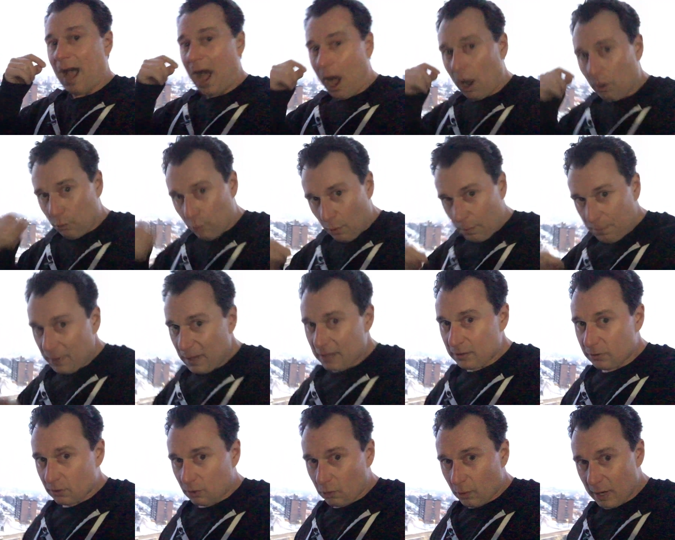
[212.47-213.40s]
I'll
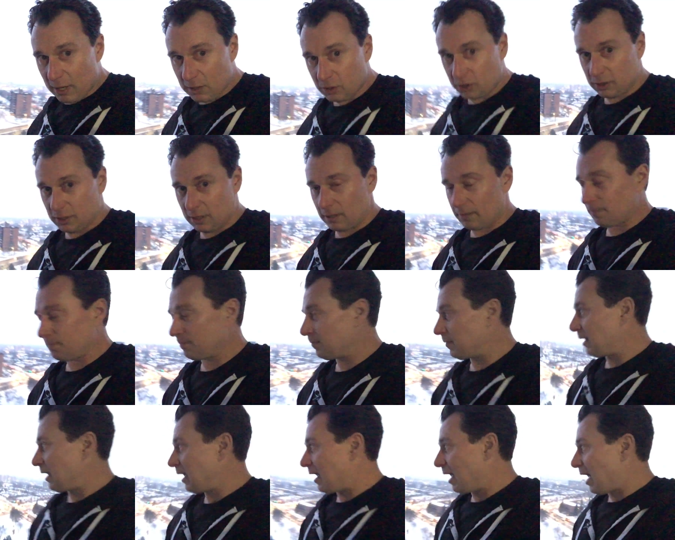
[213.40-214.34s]
repeat the question.
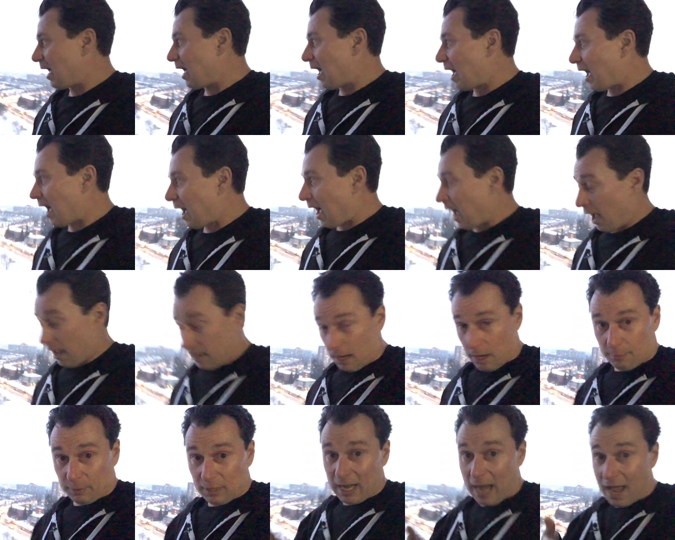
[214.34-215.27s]
And
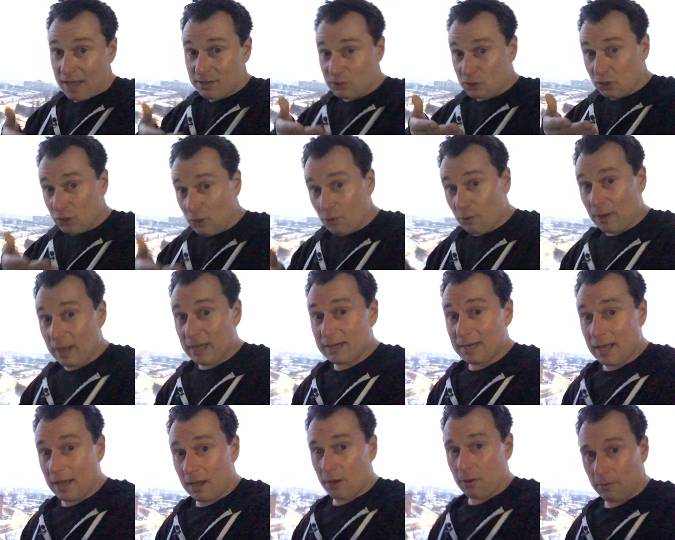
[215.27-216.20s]
I'm going to ask you right
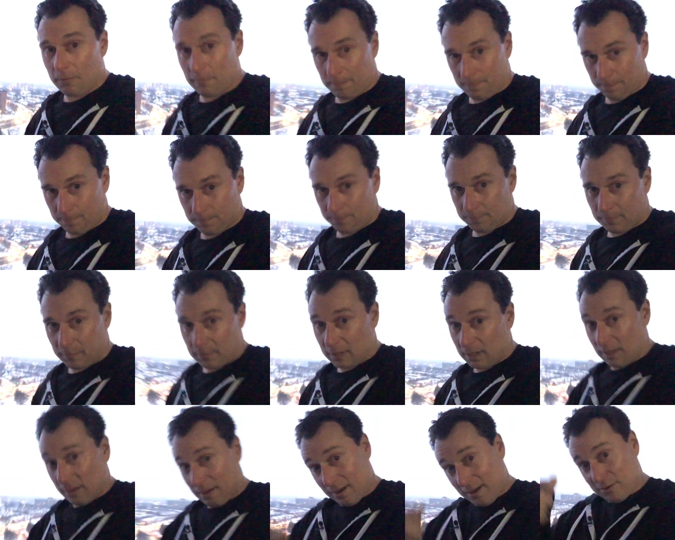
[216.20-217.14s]
now.
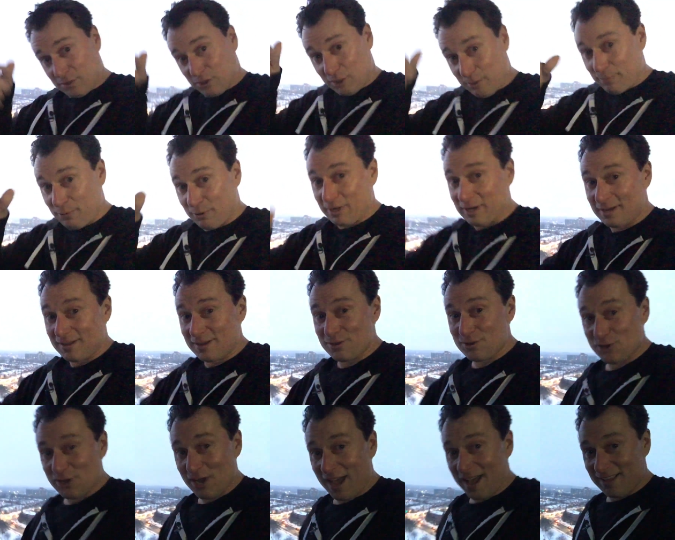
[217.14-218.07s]
I should put it in the
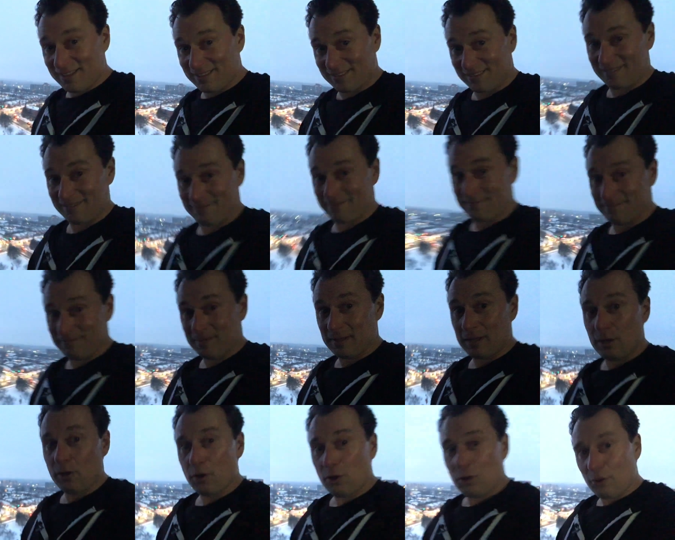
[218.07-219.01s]
chat.
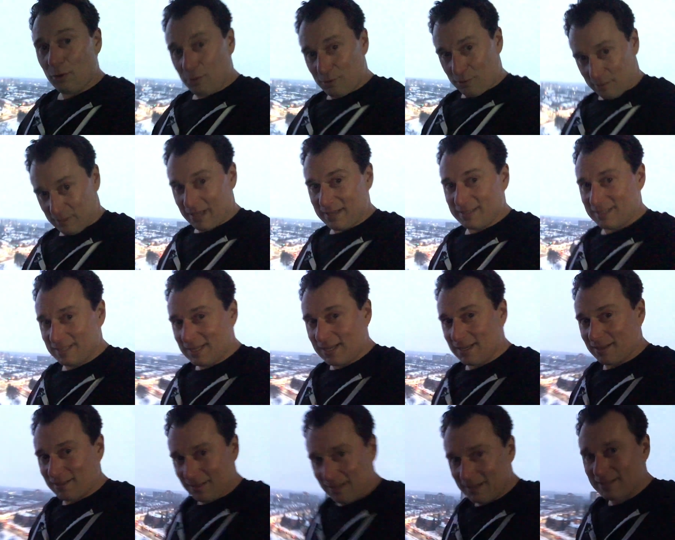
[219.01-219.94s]
Let's
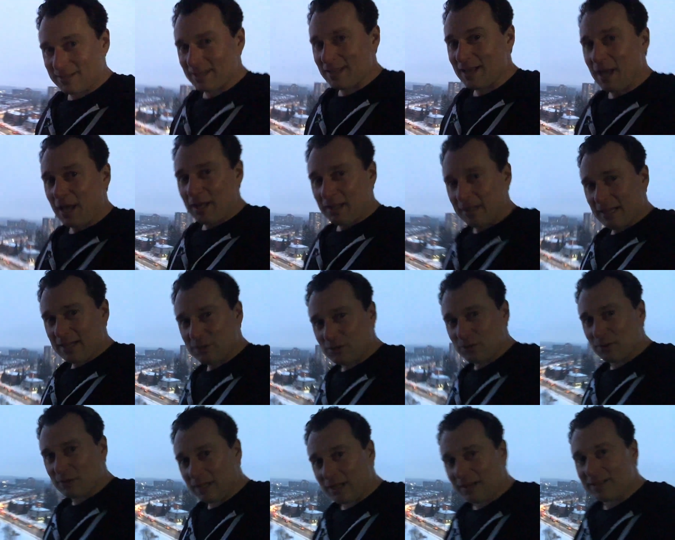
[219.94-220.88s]
see. Let's, let's
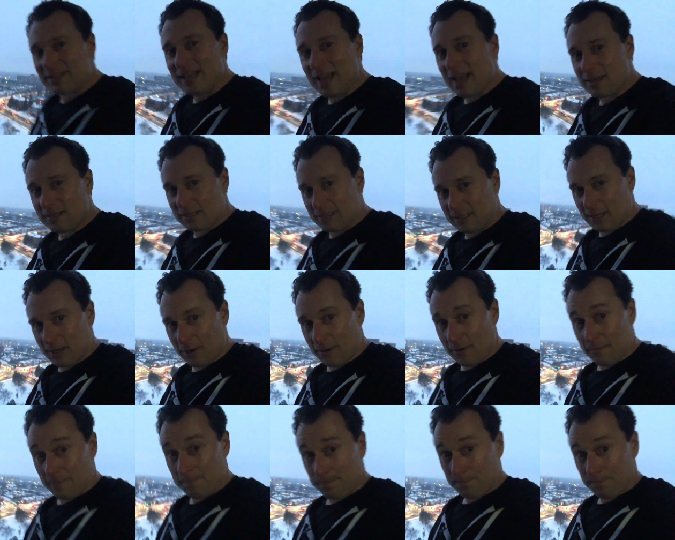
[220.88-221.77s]
do a little test here.